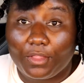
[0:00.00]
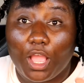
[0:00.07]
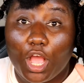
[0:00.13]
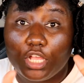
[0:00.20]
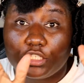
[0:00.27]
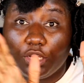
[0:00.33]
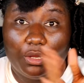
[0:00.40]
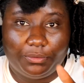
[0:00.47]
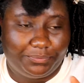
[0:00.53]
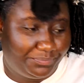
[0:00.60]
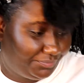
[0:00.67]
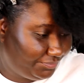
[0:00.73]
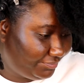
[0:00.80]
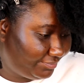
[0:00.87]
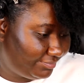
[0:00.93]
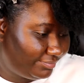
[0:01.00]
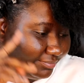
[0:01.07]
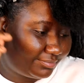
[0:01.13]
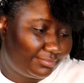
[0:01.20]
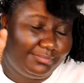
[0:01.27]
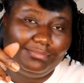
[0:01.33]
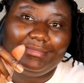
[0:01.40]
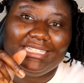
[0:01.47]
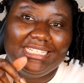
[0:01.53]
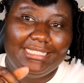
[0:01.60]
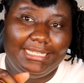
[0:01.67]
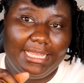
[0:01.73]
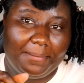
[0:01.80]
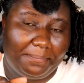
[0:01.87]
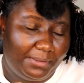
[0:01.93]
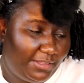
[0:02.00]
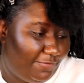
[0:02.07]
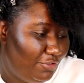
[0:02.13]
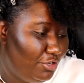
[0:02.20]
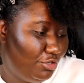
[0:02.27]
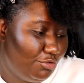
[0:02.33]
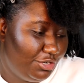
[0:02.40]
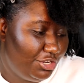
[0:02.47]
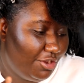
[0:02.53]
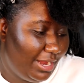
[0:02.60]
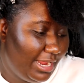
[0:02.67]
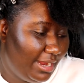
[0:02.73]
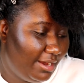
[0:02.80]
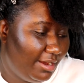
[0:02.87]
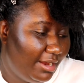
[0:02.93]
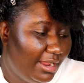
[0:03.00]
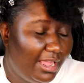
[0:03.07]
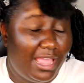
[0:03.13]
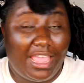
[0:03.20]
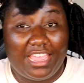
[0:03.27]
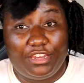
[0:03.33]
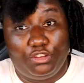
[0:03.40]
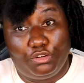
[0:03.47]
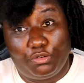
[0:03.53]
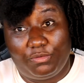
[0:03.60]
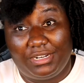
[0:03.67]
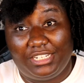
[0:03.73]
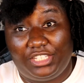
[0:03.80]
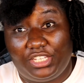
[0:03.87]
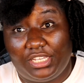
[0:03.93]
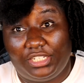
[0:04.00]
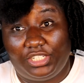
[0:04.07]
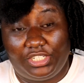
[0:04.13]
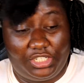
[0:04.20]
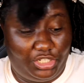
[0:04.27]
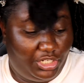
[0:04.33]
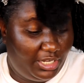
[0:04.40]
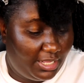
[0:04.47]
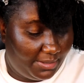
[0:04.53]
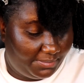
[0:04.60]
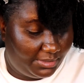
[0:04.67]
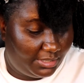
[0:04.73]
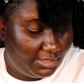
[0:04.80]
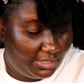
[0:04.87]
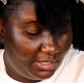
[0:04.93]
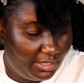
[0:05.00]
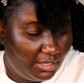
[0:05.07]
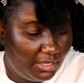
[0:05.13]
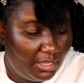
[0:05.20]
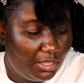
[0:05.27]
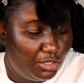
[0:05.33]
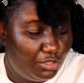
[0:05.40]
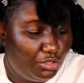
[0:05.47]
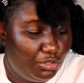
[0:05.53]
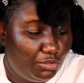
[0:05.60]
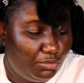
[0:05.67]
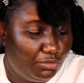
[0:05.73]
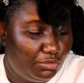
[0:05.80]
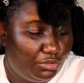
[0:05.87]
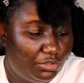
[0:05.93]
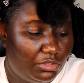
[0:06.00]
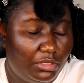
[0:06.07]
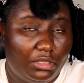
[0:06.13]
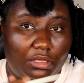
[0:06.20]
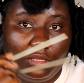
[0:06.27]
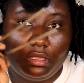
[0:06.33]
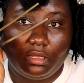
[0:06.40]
Also, tip, if you're doing your hair and you don't wanna touch the chips, use